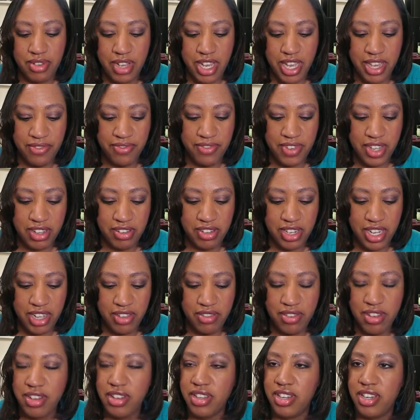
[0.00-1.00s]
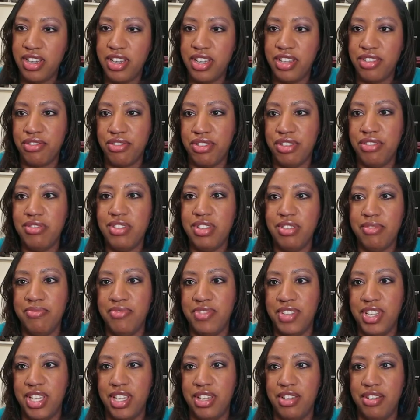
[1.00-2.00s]
I found out on another YouTube
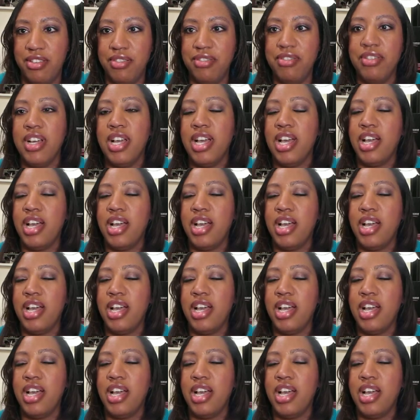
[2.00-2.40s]
video